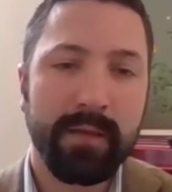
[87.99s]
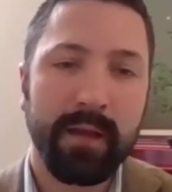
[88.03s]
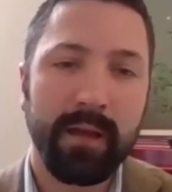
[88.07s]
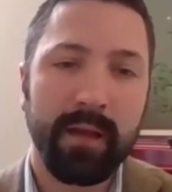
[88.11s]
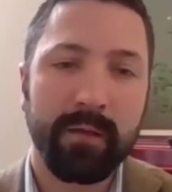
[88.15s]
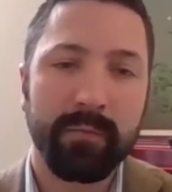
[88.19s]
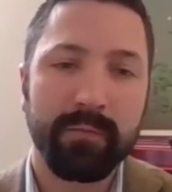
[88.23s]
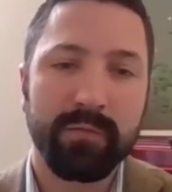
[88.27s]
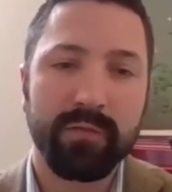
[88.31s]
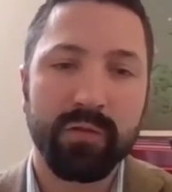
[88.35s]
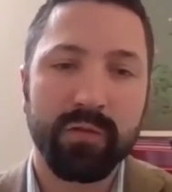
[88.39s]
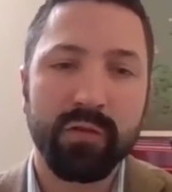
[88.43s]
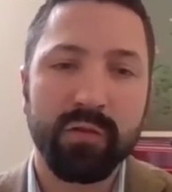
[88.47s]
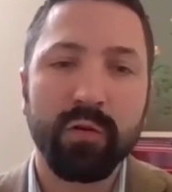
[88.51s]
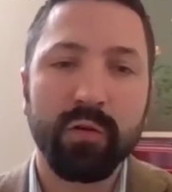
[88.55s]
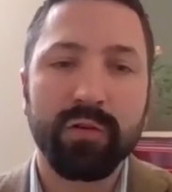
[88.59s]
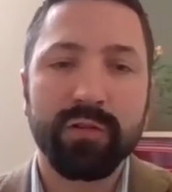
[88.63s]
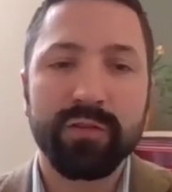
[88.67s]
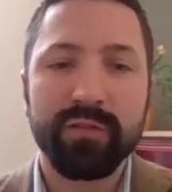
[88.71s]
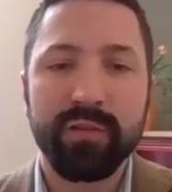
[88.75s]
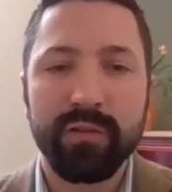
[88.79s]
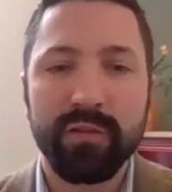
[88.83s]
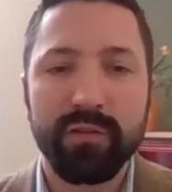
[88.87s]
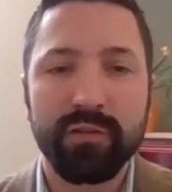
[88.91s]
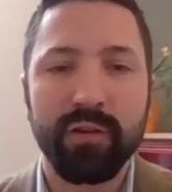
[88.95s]
So
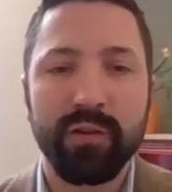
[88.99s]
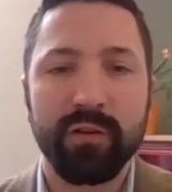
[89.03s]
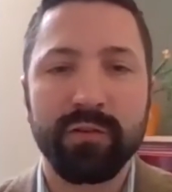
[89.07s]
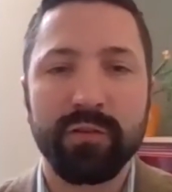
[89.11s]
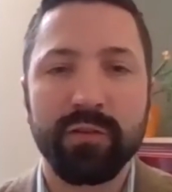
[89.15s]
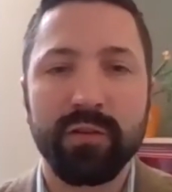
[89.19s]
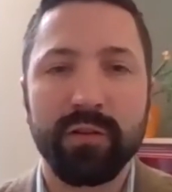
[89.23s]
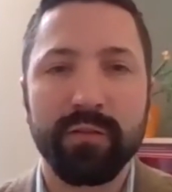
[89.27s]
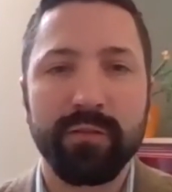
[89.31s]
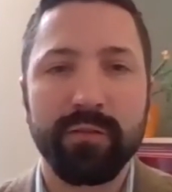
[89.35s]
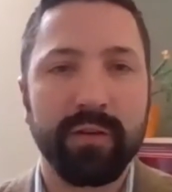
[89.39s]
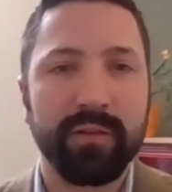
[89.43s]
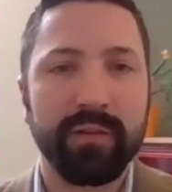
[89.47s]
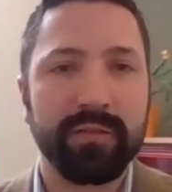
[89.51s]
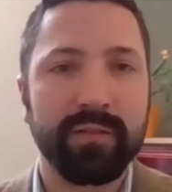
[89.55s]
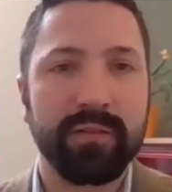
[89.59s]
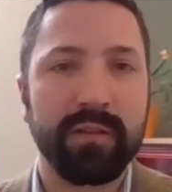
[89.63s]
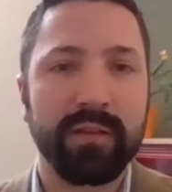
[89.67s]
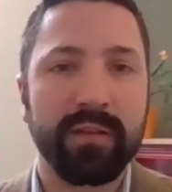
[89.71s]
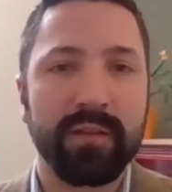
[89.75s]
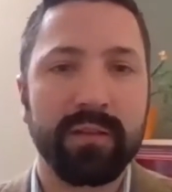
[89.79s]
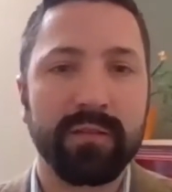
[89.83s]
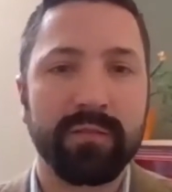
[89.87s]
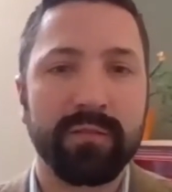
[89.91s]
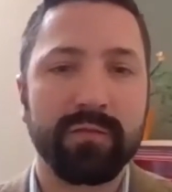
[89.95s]
York St John
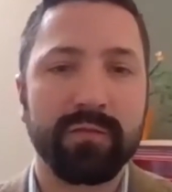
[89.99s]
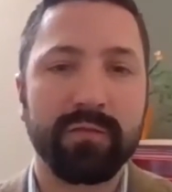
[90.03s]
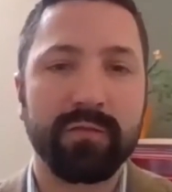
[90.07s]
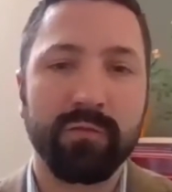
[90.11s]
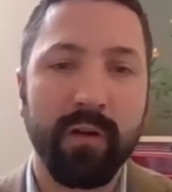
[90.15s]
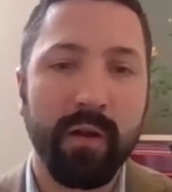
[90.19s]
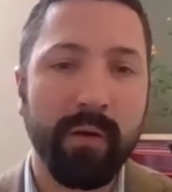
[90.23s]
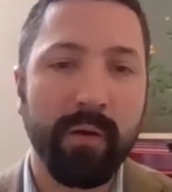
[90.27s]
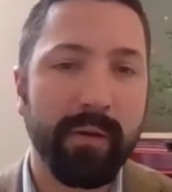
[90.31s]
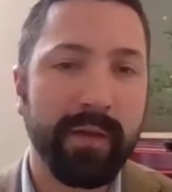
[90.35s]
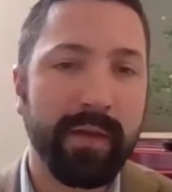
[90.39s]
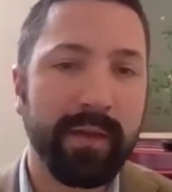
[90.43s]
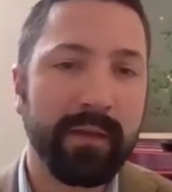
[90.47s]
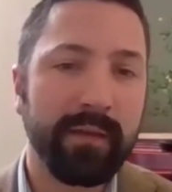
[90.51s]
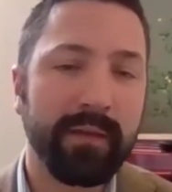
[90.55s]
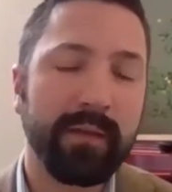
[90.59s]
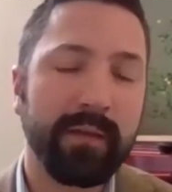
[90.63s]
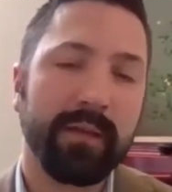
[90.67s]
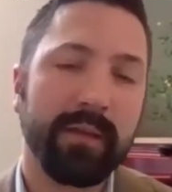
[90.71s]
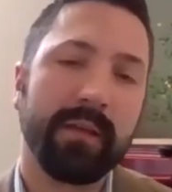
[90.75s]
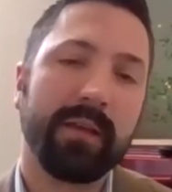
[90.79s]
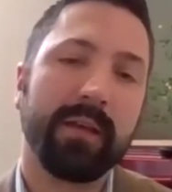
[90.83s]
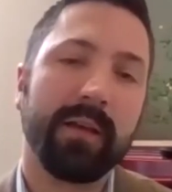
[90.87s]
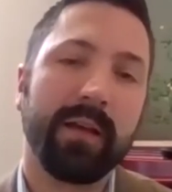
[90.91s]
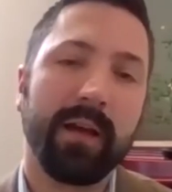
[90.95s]
University is growing,
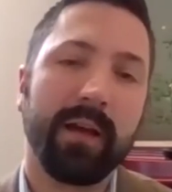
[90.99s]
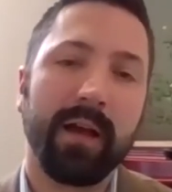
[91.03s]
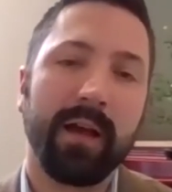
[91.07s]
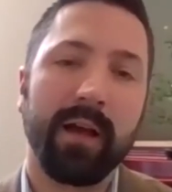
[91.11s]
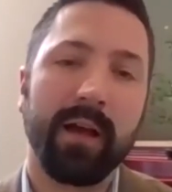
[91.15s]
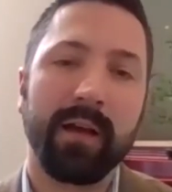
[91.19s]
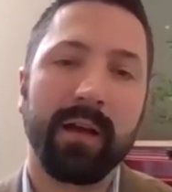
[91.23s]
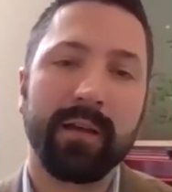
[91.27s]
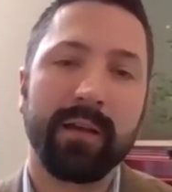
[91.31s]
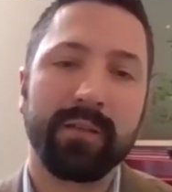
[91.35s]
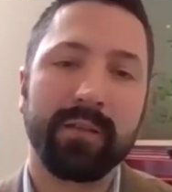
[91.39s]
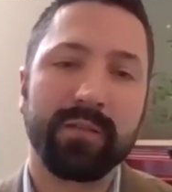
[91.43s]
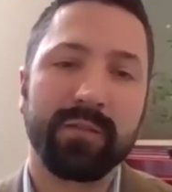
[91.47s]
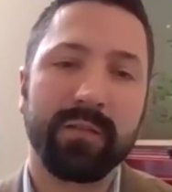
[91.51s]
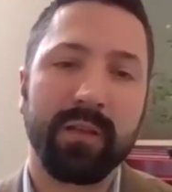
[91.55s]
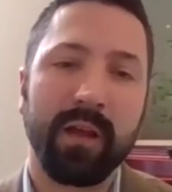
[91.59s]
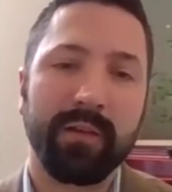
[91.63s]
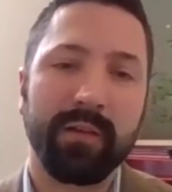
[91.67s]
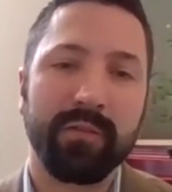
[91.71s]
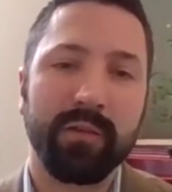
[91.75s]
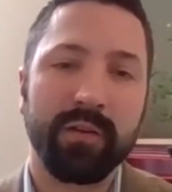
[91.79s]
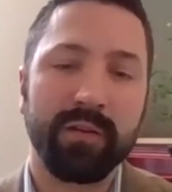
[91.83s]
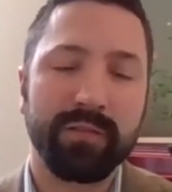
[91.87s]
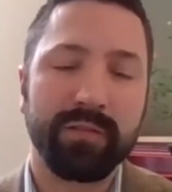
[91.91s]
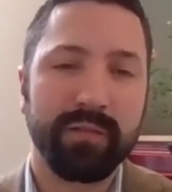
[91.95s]
it's
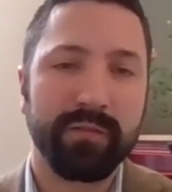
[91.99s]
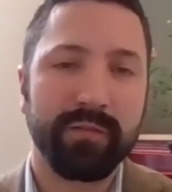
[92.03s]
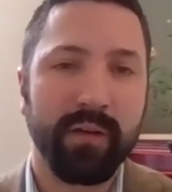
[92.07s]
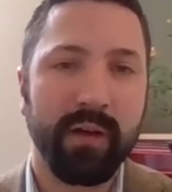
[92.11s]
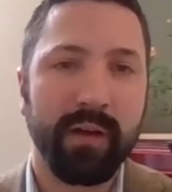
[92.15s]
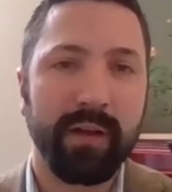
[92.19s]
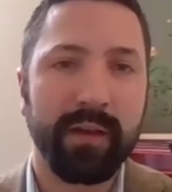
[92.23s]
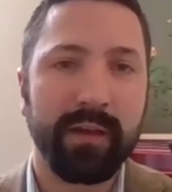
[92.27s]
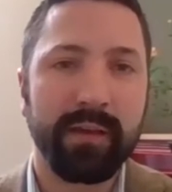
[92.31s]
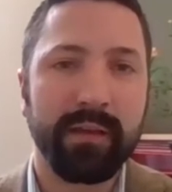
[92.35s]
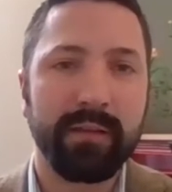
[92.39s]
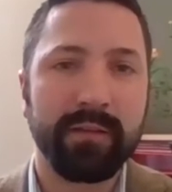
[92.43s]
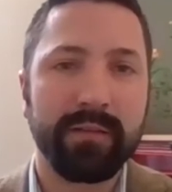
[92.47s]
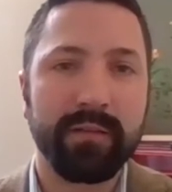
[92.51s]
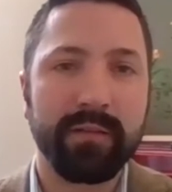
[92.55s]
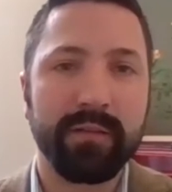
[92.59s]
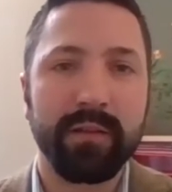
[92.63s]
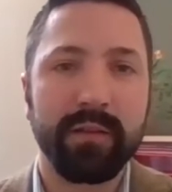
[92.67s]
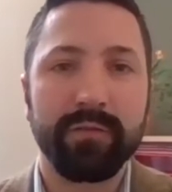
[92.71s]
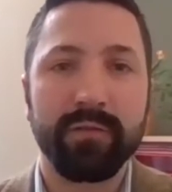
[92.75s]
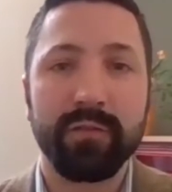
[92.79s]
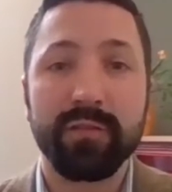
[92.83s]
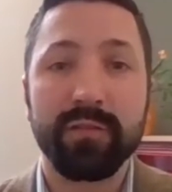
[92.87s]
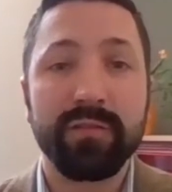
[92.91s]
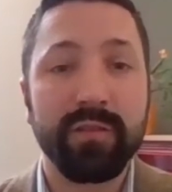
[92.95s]
diversifying into
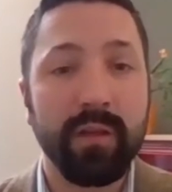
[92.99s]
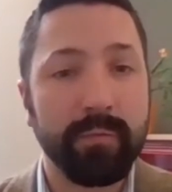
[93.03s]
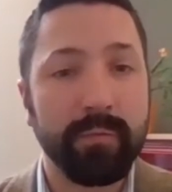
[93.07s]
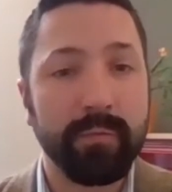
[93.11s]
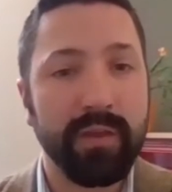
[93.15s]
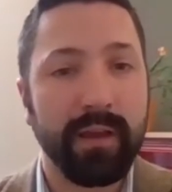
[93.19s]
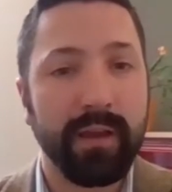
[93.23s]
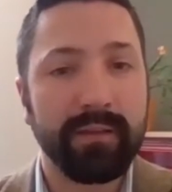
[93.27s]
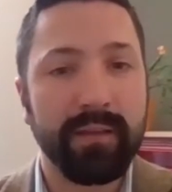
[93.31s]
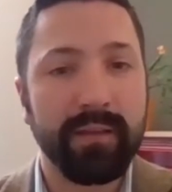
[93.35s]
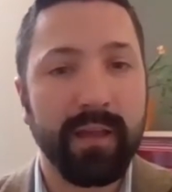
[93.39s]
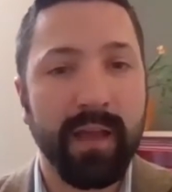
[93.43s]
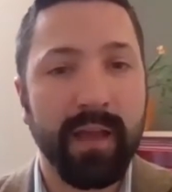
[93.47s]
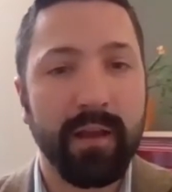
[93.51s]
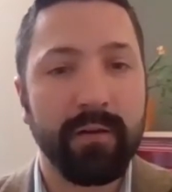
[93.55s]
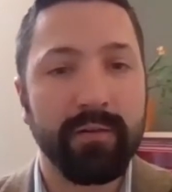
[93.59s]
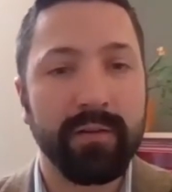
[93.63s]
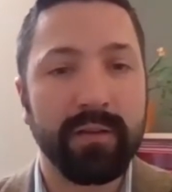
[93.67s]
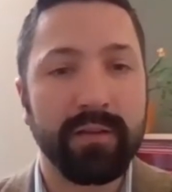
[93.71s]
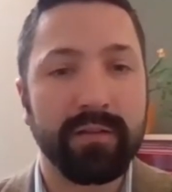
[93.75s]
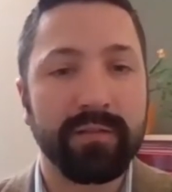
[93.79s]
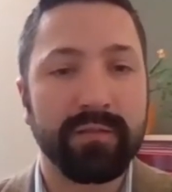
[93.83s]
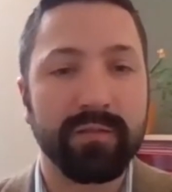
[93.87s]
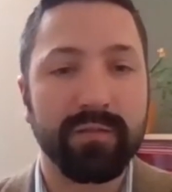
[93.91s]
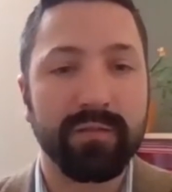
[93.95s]
different subject
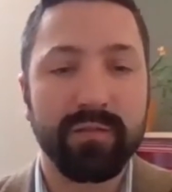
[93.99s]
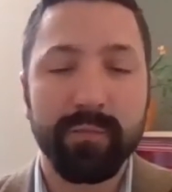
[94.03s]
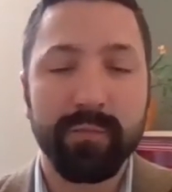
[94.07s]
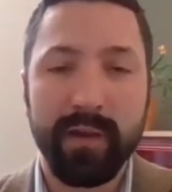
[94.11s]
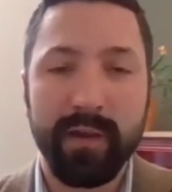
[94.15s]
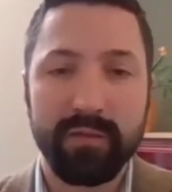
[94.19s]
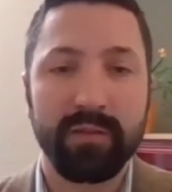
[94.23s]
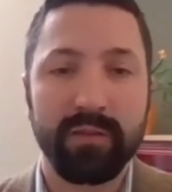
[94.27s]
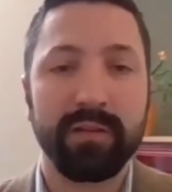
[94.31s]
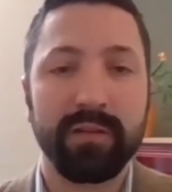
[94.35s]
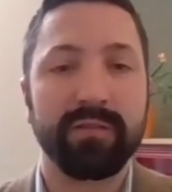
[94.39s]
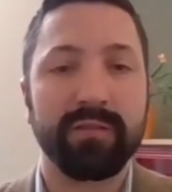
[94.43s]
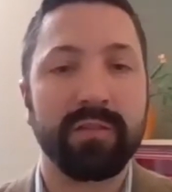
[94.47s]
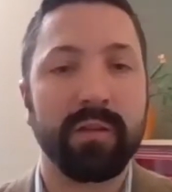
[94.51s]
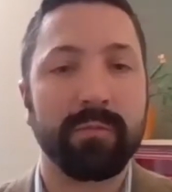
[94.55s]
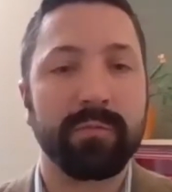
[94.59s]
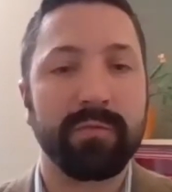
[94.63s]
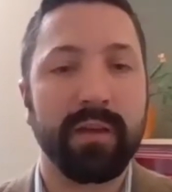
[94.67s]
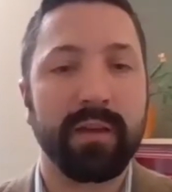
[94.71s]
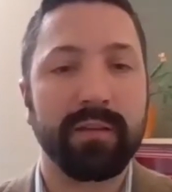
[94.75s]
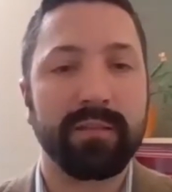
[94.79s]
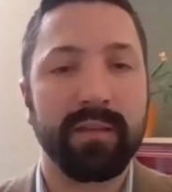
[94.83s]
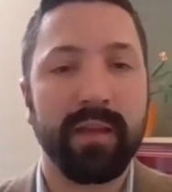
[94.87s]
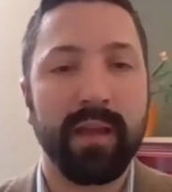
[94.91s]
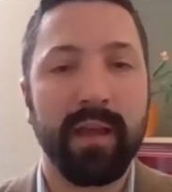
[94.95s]
areas and specialist
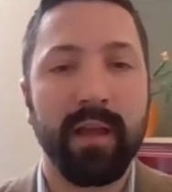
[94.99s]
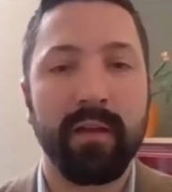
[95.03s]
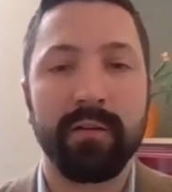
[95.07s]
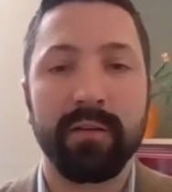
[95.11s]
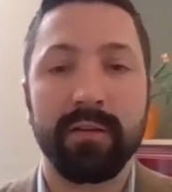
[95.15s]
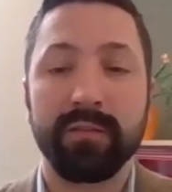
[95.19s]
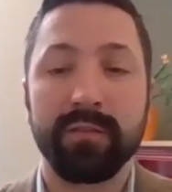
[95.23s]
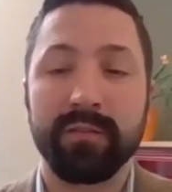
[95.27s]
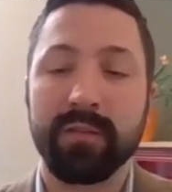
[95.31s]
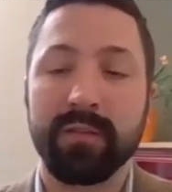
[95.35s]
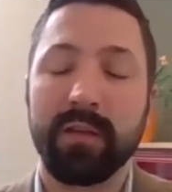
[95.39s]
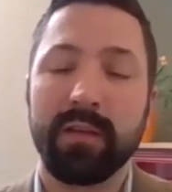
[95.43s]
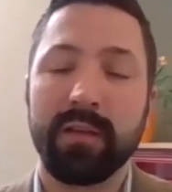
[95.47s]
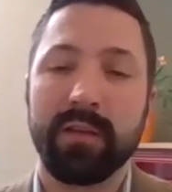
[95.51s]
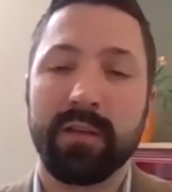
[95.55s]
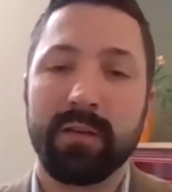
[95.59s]
subject areas.